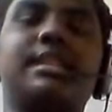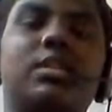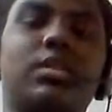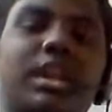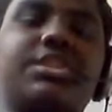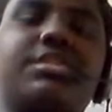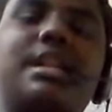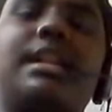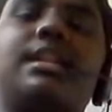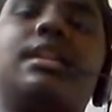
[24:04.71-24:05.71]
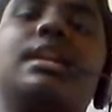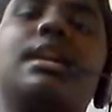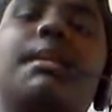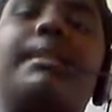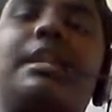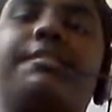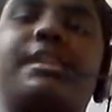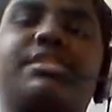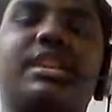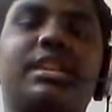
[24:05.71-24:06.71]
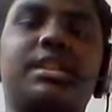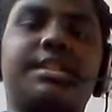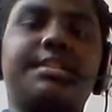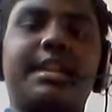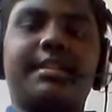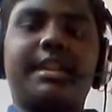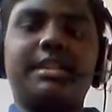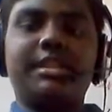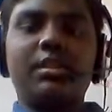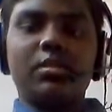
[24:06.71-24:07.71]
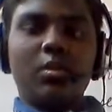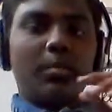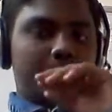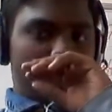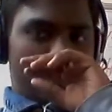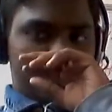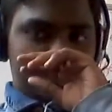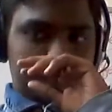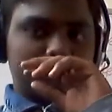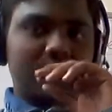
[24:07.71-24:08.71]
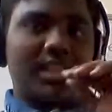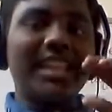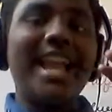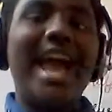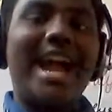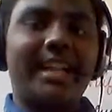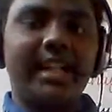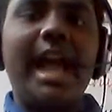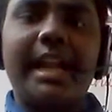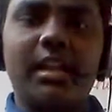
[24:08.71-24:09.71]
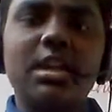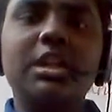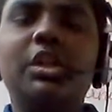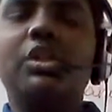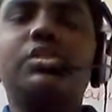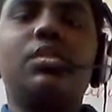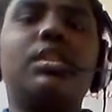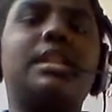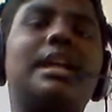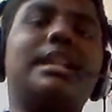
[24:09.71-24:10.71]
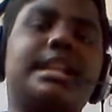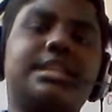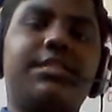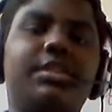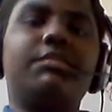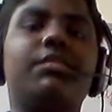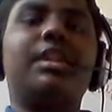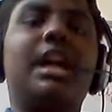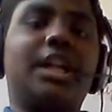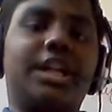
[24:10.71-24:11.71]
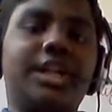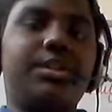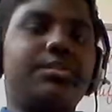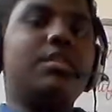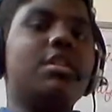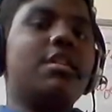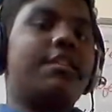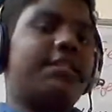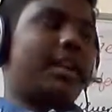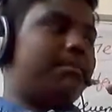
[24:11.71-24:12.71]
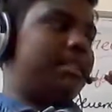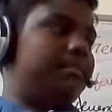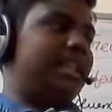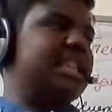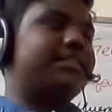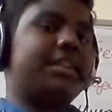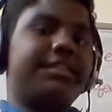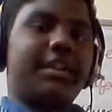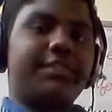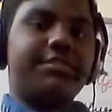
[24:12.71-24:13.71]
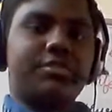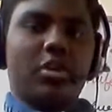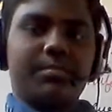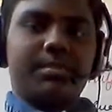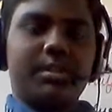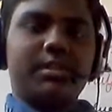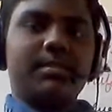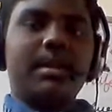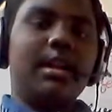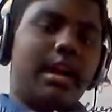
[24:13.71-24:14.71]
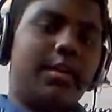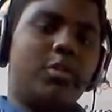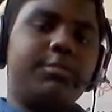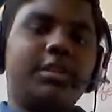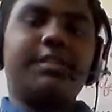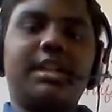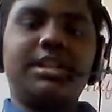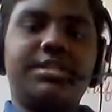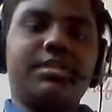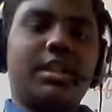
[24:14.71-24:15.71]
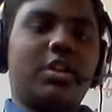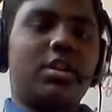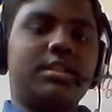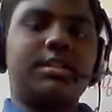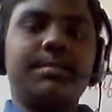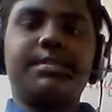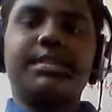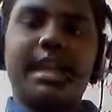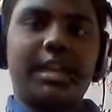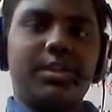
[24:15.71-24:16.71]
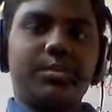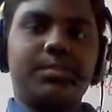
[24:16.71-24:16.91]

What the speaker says: the location, and manufacturing industries, agriculture go hand in hand. So in our next video we will continue from the place where we have stopped. I hope you have understood the concepts. Thank you.